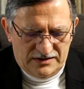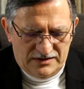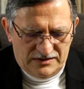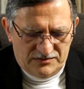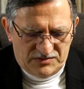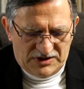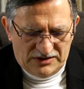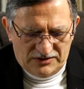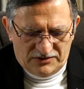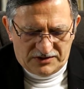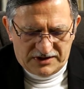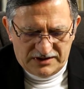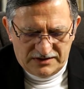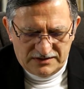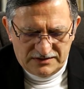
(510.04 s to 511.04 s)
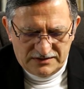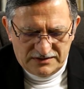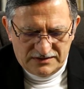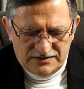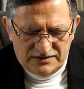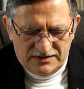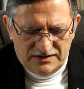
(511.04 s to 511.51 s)
But look,
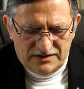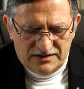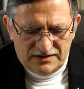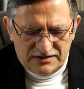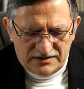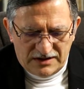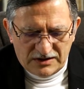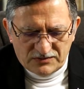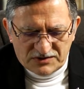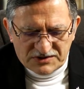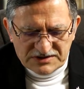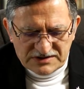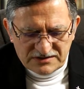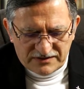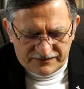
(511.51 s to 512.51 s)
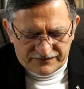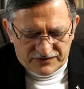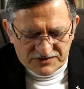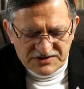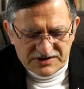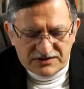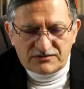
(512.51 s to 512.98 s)
he was, in
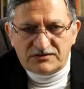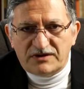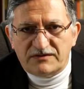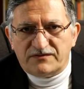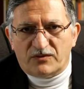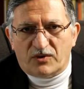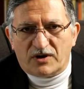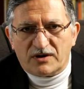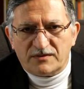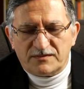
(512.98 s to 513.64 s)
verse 34,